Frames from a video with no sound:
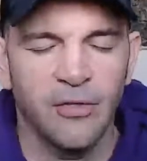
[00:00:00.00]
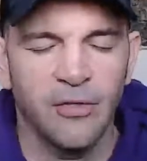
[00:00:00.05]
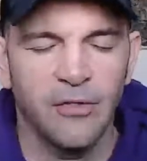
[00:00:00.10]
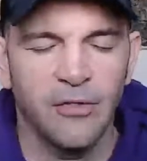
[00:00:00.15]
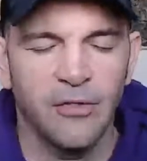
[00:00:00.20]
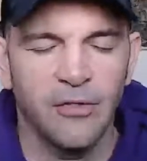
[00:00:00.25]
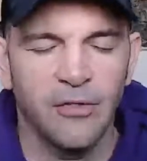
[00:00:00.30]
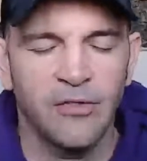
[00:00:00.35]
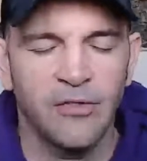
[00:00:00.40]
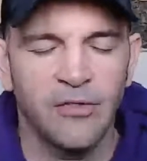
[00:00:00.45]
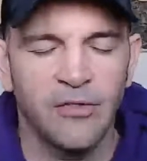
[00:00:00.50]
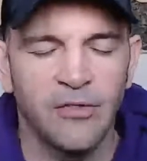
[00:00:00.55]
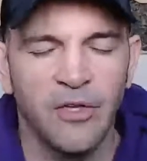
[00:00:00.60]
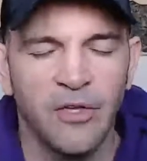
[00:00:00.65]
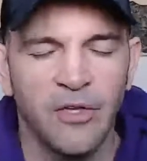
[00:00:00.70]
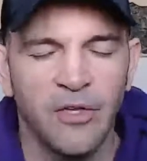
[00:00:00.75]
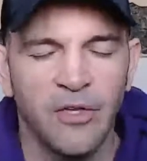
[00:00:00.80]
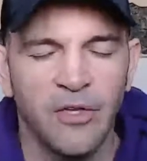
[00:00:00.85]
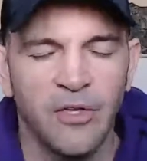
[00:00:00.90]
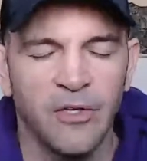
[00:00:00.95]
And then
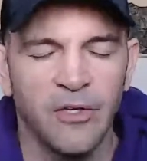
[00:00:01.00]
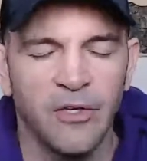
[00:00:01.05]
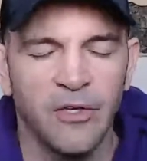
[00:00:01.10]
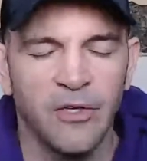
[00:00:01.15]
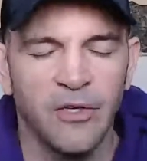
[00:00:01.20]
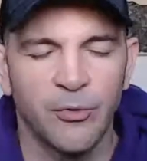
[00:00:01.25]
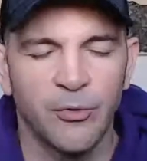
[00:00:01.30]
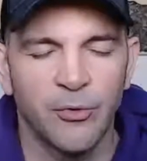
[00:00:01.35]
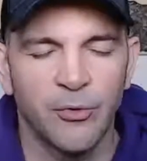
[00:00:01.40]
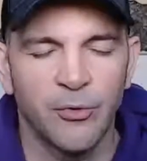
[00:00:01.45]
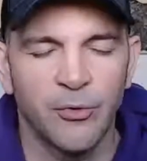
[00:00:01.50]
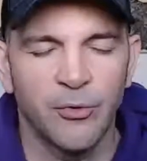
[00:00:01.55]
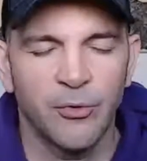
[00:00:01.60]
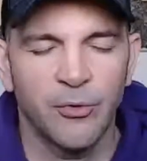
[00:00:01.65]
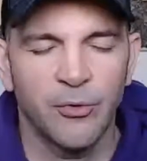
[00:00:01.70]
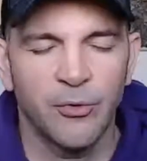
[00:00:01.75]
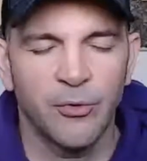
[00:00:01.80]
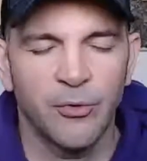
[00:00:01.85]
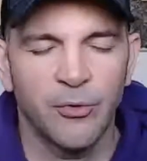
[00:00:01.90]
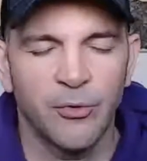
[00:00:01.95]
see
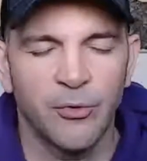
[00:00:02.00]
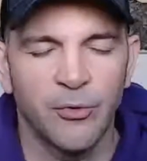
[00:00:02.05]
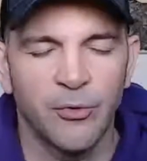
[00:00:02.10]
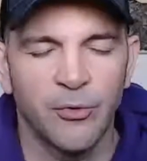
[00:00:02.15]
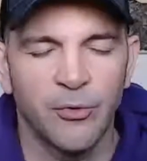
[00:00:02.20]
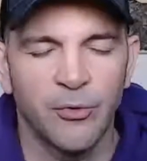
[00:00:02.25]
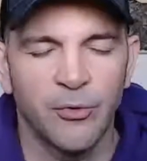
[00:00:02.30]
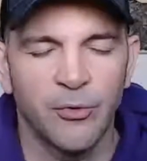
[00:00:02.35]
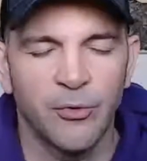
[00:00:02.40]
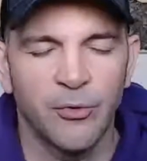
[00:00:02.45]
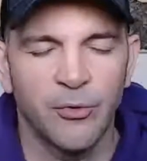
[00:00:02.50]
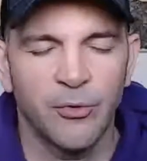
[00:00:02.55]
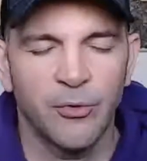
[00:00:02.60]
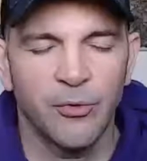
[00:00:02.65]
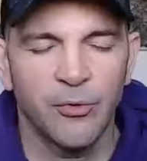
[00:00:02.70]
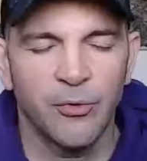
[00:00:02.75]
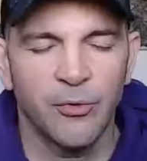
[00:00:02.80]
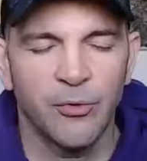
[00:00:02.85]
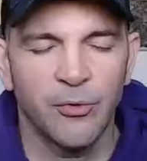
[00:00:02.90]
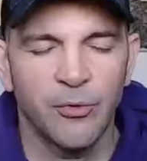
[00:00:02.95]
emotions,
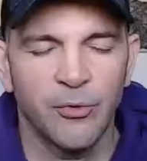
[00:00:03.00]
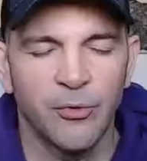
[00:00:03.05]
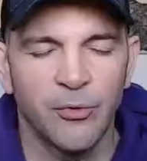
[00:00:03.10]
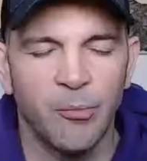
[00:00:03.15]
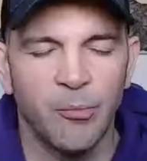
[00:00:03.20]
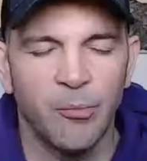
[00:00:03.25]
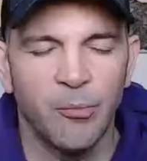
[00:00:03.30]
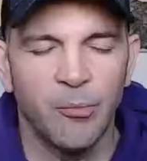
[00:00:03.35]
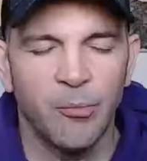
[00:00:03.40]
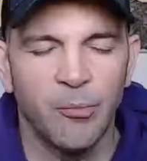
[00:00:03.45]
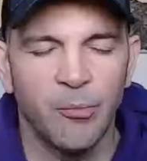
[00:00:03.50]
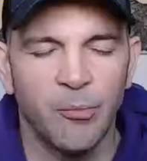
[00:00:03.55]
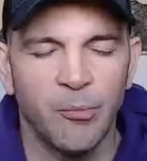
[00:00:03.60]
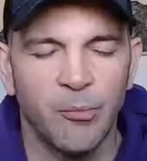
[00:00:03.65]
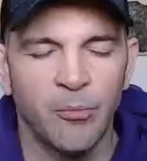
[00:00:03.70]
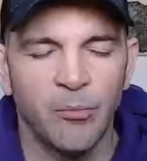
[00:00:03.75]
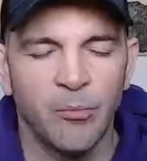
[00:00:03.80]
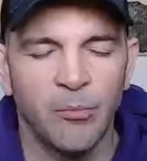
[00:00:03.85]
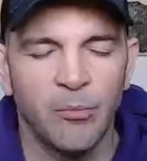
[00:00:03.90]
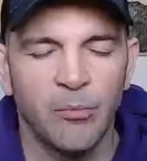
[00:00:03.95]
any
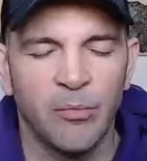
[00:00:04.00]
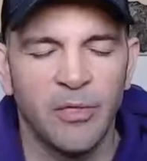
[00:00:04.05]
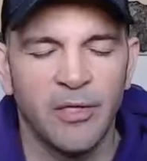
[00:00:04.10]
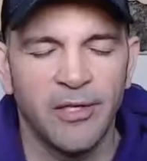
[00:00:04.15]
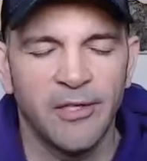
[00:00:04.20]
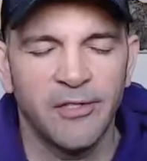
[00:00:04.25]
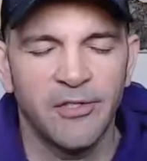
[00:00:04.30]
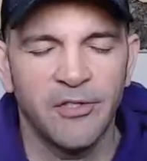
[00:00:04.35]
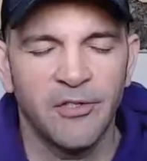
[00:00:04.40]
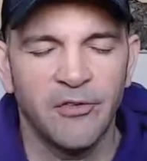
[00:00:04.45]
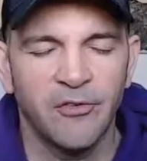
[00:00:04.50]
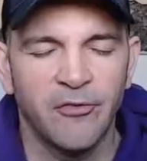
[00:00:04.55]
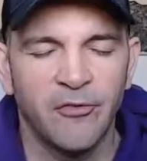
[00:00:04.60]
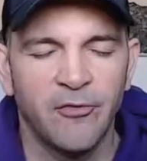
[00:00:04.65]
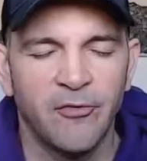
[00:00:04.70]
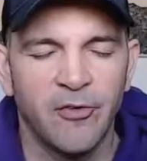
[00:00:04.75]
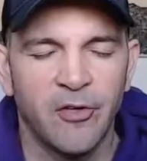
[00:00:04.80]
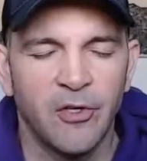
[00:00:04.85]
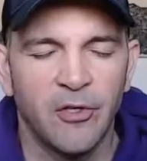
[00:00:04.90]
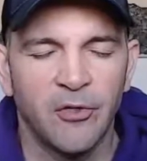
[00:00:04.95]

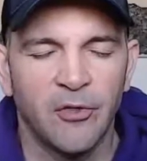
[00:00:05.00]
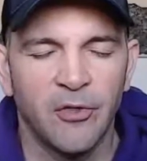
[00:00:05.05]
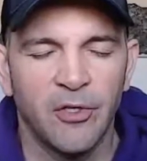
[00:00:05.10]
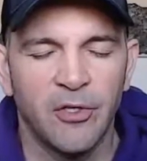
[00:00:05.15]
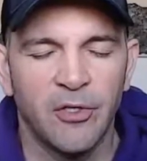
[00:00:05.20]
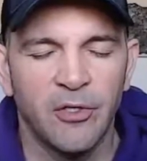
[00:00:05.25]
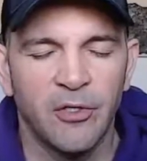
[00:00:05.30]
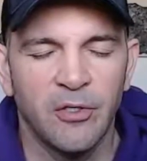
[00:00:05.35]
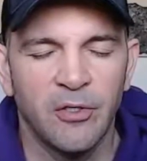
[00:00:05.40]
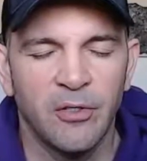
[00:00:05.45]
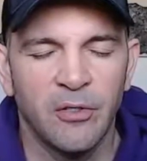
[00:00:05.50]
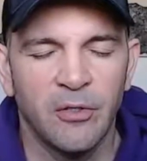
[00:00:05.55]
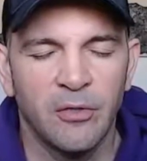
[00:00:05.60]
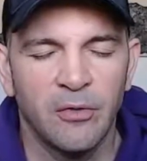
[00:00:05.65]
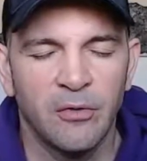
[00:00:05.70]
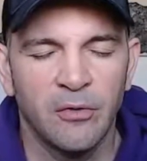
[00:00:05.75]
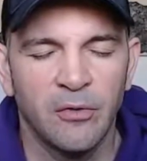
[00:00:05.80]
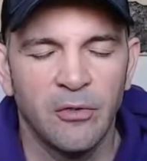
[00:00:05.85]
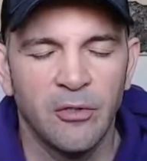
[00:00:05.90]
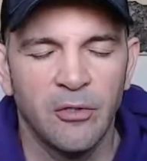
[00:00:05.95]
pleasant feel
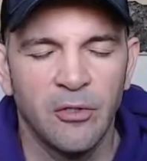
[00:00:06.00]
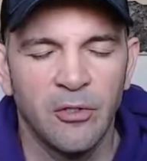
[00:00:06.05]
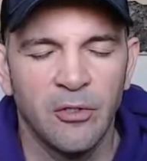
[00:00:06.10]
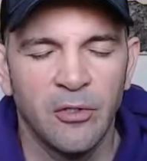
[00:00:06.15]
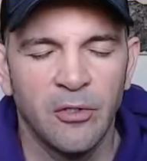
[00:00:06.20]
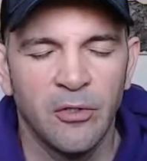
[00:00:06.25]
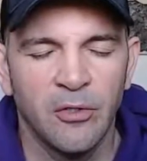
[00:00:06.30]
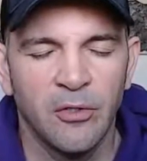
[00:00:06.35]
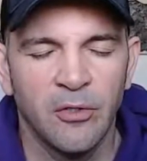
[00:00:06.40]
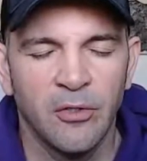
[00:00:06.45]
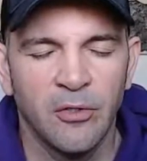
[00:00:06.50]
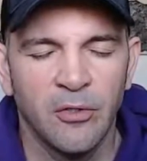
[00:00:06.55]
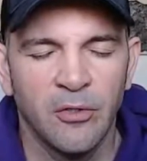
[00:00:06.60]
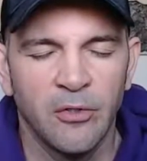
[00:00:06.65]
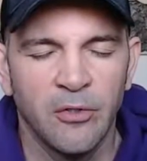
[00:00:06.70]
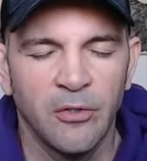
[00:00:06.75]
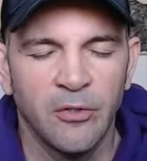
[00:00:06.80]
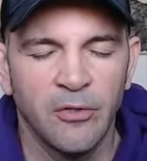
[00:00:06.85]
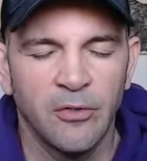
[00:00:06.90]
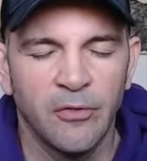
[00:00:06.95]
in.
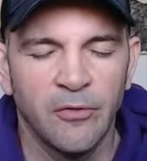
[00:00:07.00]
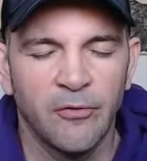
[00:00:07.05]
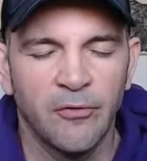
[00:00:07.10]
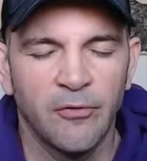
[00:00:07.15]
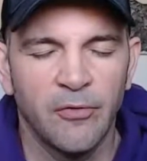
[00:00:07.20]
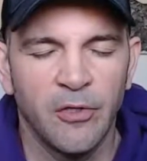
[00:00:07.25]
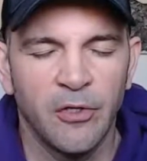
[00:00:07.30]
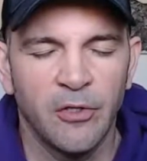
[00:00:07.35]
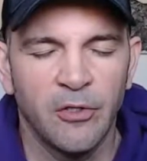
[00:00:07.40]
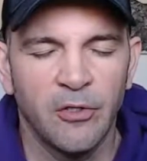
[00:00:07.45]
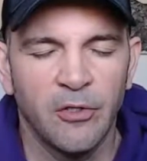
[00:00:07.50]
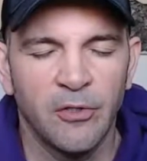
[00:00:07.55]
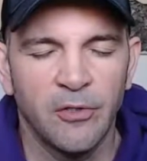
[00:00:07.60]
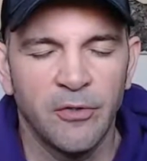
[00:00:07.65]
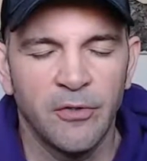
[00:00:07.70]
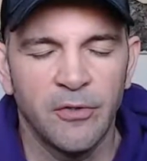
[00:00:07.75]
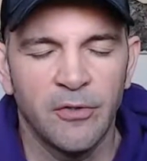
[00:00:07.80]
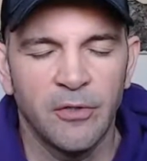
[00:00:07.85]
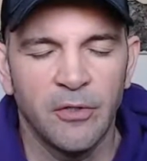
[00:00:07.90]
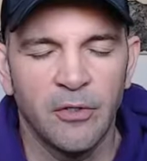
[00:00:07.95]
So,
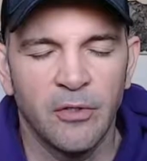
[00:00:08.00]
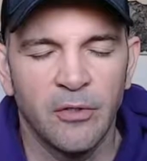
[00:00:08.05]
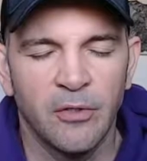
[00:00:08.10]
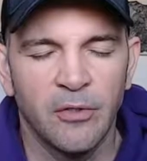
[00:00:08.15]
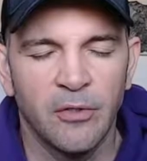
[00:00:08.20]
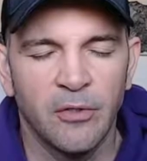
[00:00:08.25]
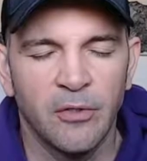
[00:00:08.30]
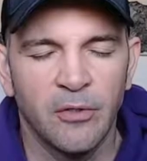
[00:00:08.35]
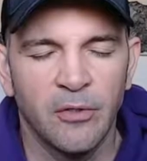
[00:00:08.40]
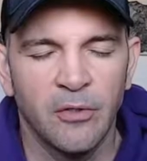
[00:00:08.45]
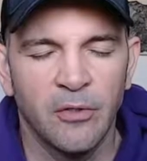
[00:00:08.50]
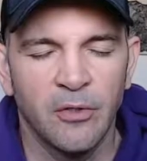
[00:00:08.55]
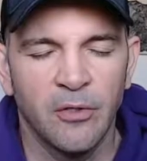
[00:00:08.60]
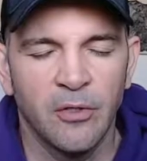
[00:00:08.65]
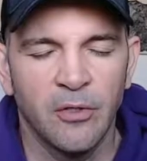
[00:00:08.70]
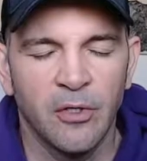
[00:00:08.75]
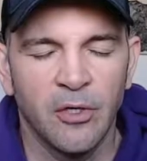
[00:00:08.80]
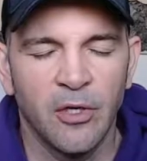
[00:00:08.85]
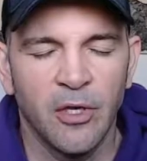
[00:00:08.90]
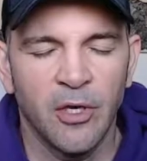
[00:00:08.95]
feel is the
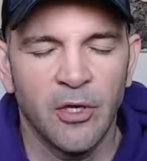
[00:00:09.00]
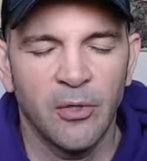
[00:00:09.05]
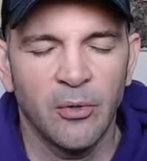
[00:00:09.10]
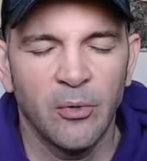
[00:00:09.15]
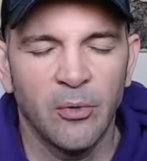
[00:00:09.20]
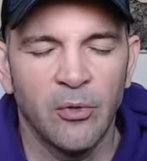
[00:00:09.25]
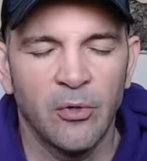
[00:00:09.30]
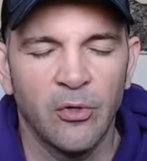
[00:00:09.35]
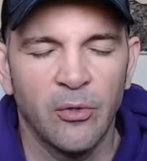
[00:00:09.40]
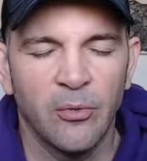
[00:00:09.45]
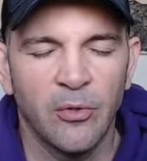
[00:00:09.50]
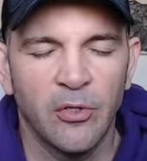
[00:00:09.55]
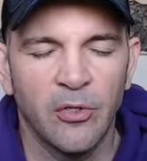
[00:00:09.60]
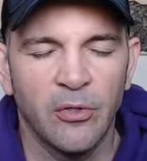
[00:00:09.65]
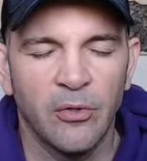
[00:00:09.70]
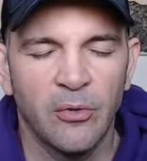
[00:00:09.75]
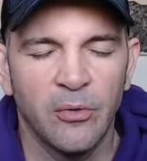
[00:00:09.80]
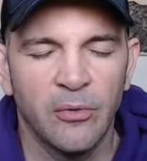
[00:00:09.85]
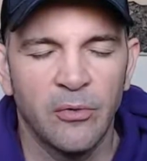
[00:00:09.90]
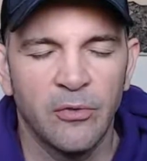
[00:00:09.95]
category
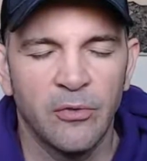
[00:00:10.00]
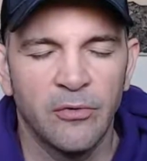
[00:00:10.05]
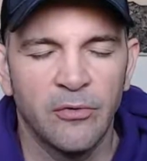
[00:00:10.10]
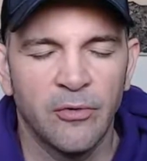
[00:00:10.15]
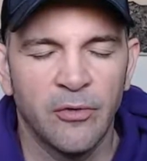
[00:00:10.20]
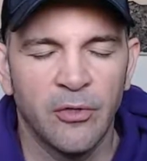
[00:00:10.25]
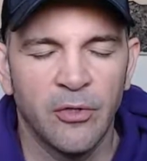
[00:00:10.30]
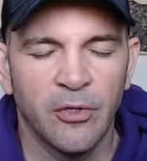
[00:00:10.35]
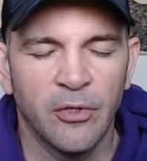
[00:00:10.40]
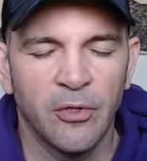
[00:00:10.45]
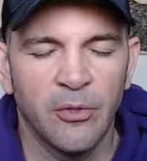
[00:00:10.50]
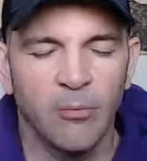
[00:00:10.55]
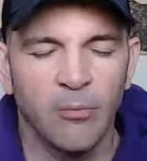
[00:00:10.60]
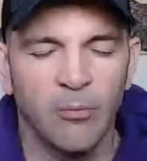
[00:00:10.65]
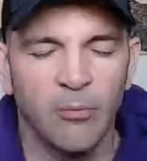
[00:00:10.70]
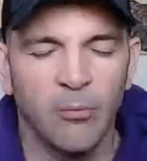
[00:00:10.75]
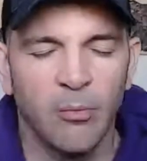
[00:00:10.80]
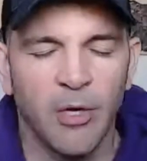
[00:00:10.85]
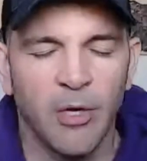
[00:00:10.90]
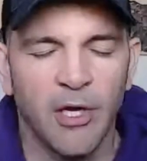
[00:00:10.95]
we use for the
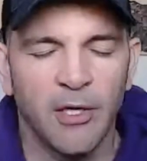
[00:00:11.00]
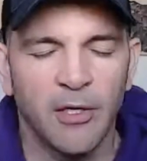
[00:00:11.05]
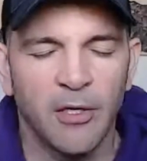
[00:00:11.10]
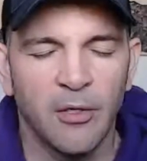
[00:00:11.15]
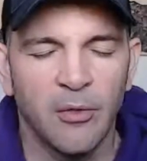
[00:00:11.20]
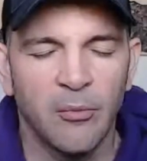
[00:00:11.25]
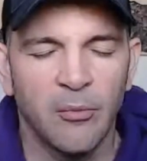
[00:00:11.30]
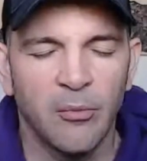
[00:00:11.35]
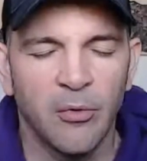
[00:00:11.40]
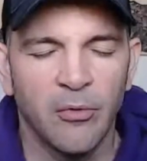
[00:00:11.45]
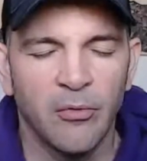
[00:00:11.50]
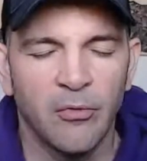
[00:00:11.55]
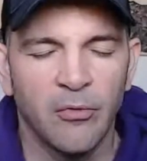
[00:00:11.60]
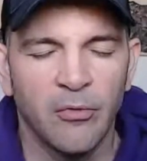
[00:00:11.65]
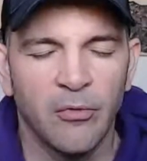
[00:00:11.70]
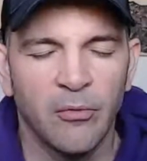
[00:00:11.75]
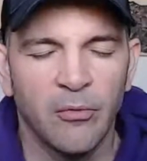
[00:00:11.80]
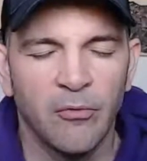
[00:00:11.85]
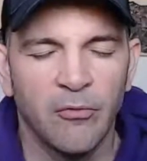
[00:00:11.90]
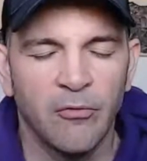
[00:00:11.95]
body, both
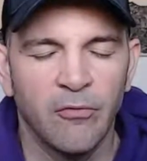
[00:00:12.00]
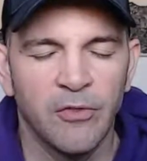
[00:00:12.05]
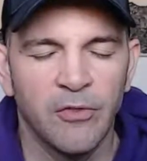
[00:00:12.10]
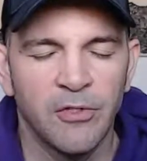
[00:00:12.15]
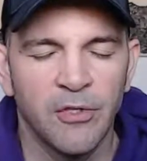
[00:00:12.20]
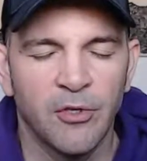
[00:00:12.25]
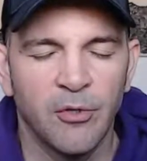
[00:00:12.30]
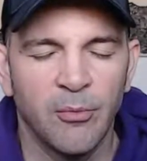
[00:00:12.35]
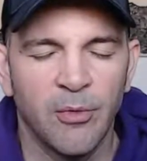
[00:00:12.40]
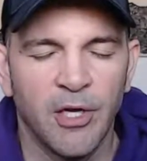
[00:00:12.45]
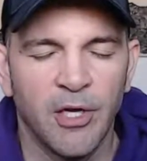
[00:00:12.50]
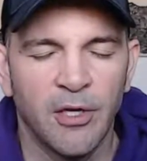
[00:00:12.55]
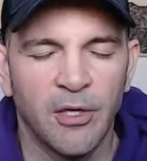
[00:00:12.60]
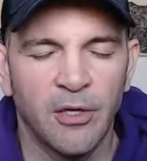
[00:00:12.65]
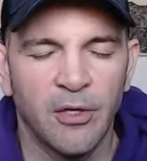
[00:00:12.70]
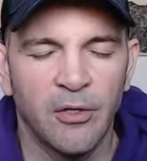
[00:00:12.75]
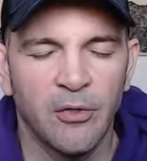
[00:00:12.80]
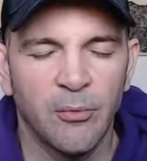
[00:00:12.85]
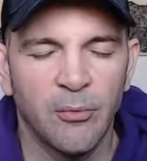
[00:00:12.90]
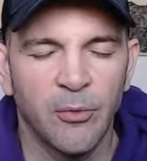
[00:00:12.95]
a physical
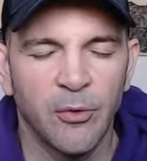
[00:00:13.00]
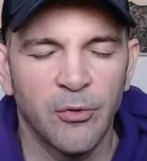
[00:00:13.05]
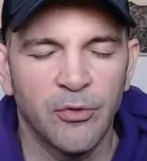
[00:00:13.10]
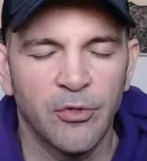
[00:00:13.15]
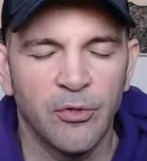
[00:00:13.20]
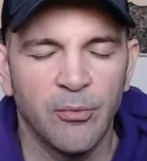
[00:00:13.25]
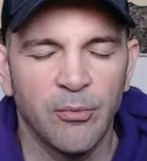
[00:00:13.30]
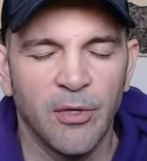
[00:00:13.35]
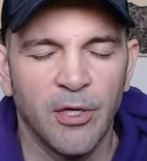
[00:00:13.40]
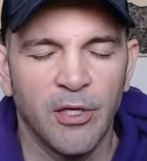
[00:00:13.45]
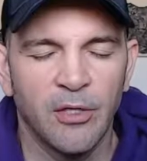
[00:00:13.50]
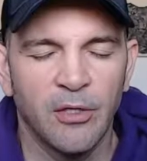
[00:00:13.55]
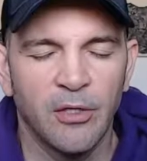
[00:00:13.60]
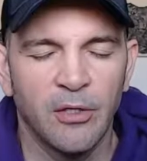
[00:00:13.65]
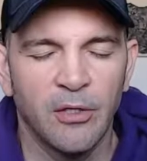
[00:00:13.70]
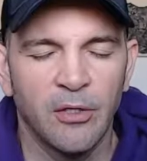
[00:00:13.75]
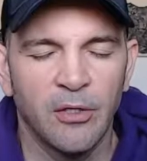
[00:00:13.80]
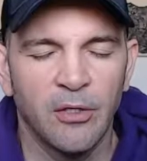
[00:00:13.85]
body and emotional body.